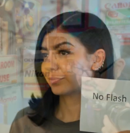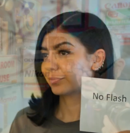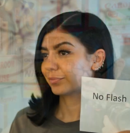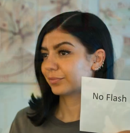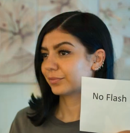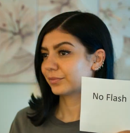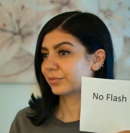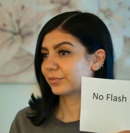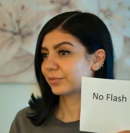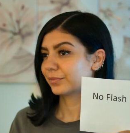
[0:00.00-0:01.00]

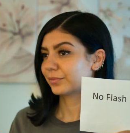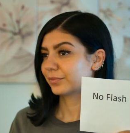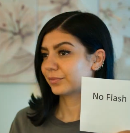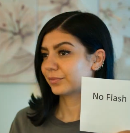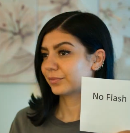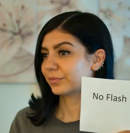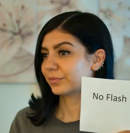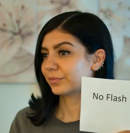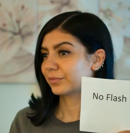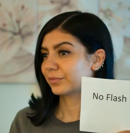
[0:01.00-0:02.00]

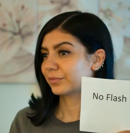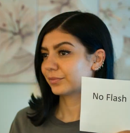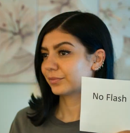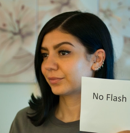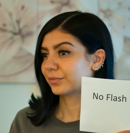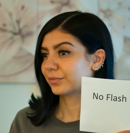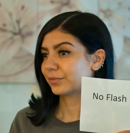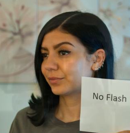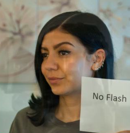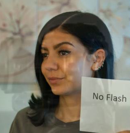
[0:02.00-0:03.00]

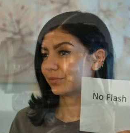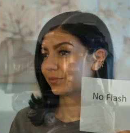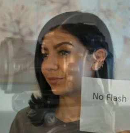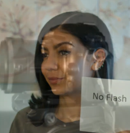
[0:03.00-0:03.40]
Nobody speaks.